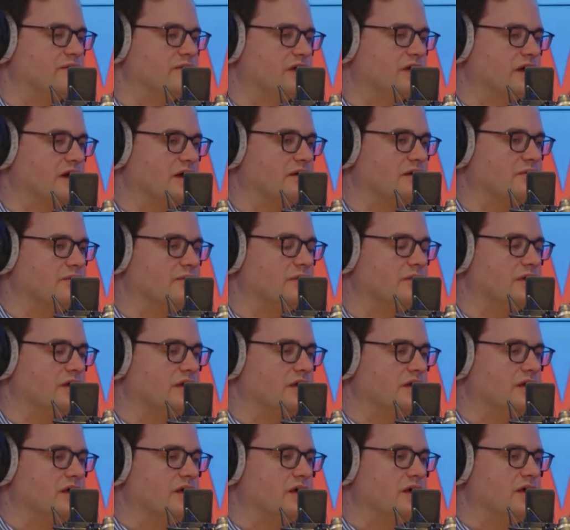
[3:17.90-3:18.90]
time,
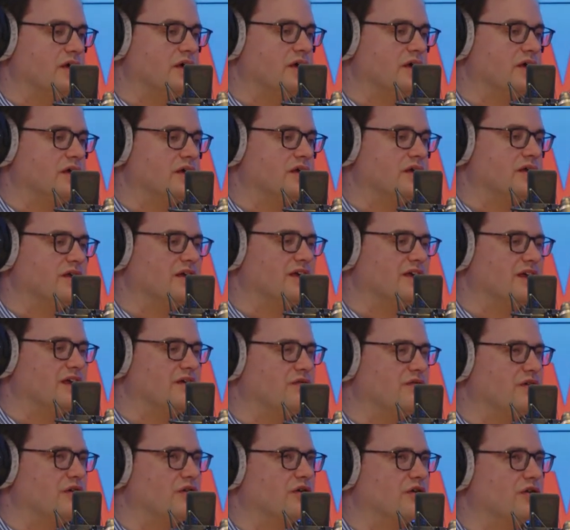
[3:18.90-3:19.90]

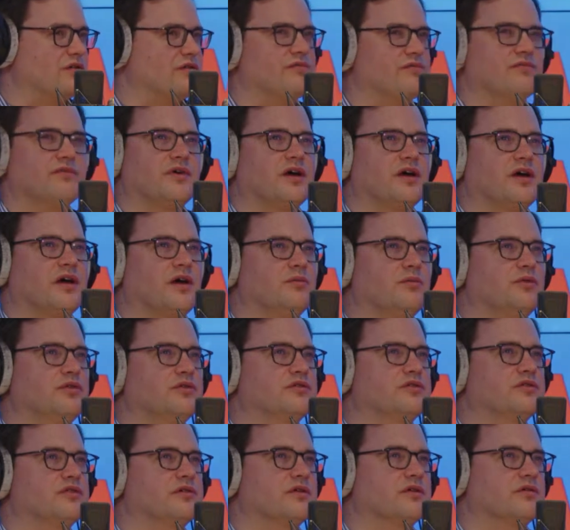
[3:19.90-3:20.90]
giving her
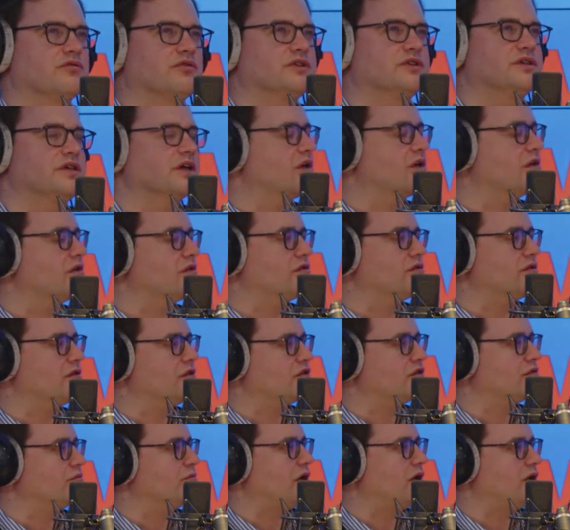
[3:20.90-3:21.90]
almost a ridiculously
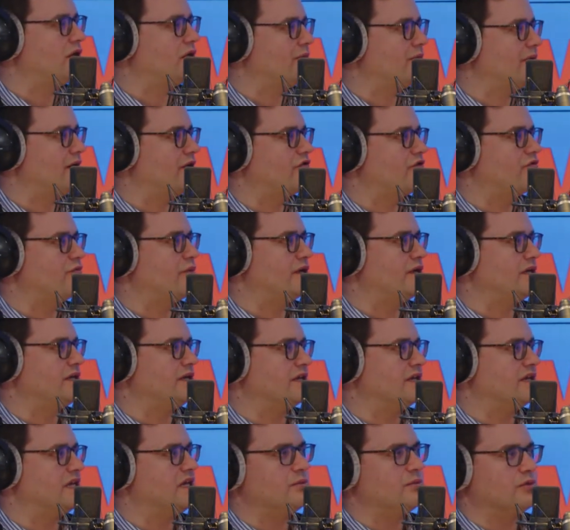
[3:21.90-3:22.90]
small amount of money to
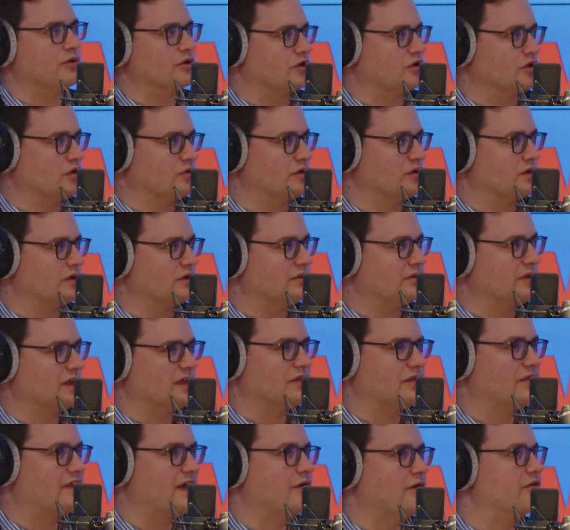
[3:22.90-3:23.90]
keep her going, like
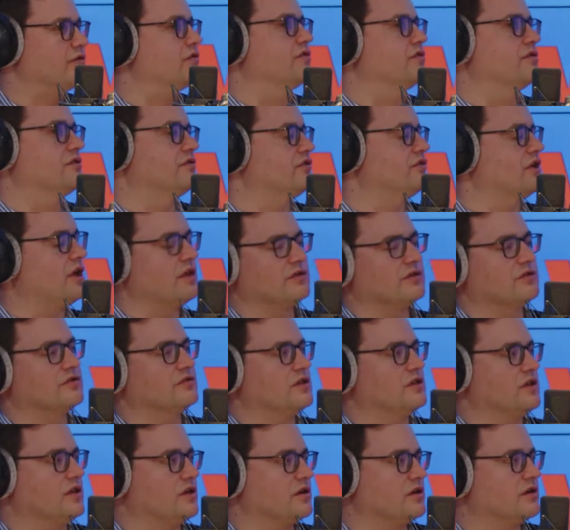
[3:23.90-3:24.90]
thousands of dollars a
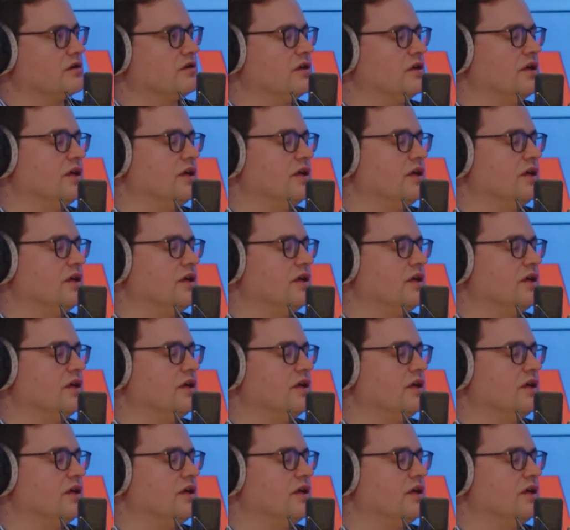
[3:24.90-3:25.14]
year.